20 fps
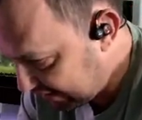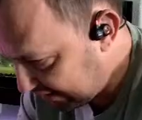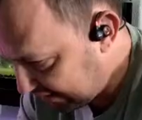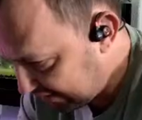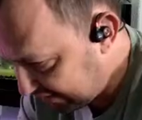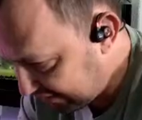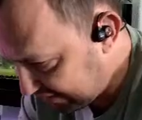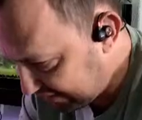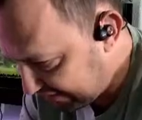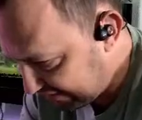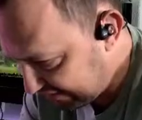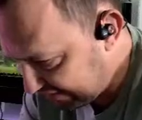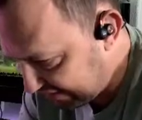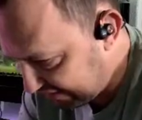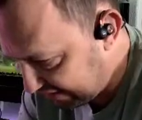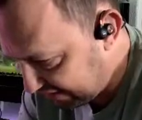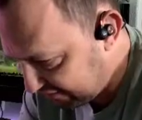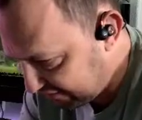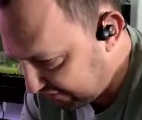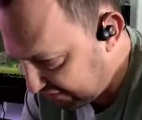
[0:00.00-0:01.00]
Just
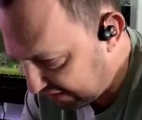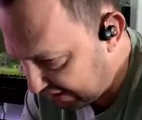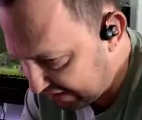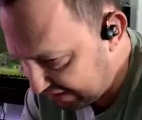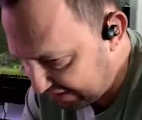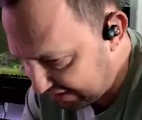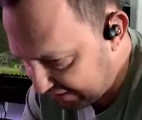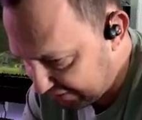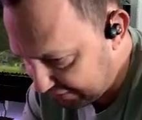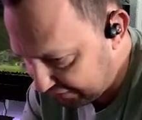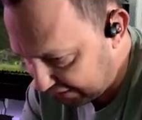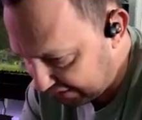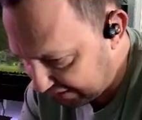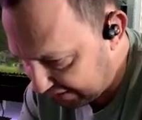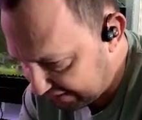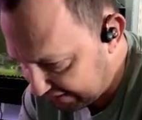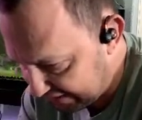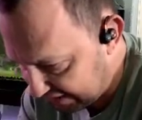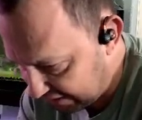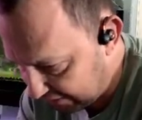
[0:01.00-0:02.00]
need to find it so I
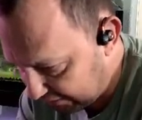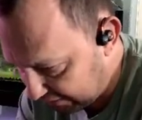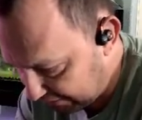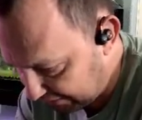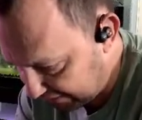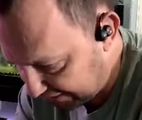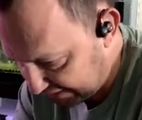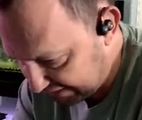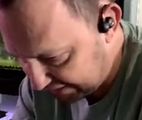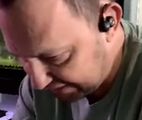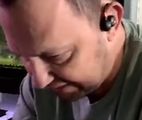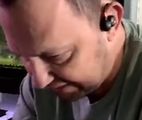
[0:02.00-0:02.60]
can download it.